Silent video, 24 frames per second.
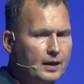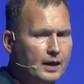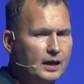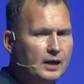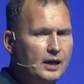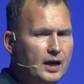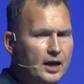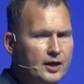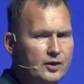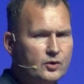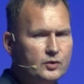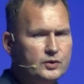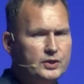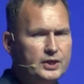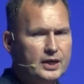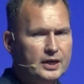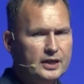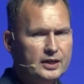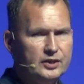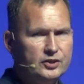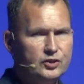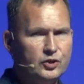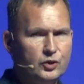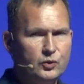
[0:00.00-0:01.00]
Glycogen
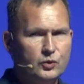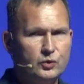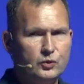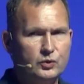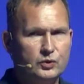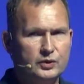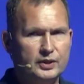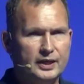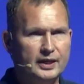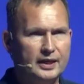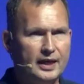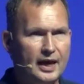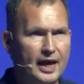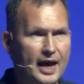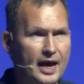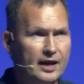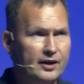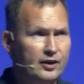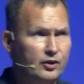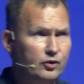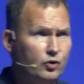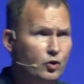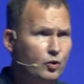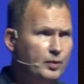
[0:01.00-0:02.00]
is used in an
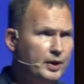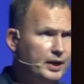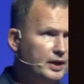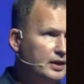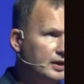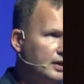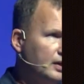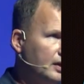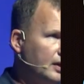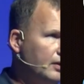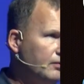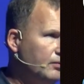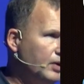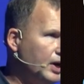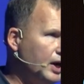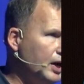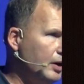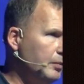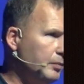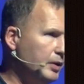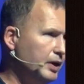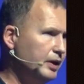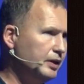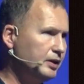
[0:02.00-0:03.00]
anaerobic
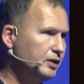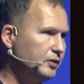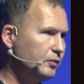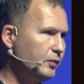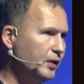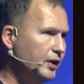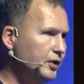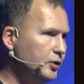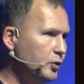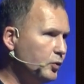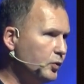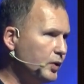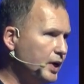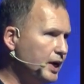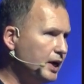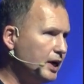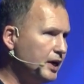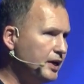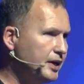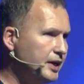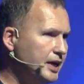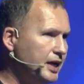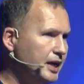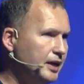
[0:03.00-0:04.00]
environment when you really
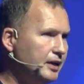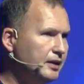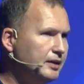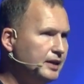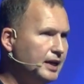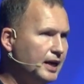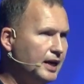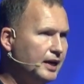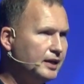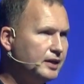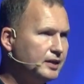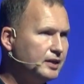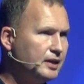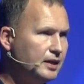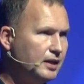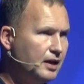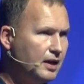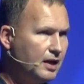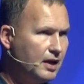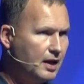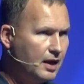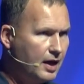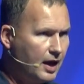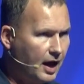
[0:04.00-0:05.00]
need that
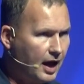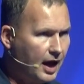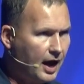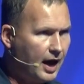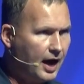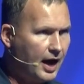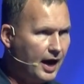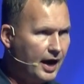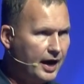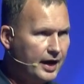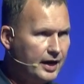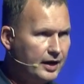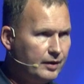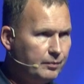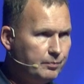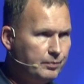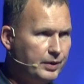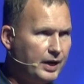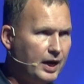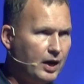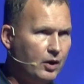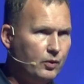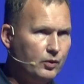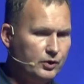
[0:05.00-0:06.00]
high
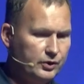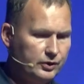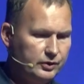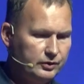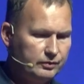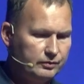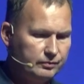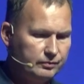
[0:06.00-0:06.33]
power.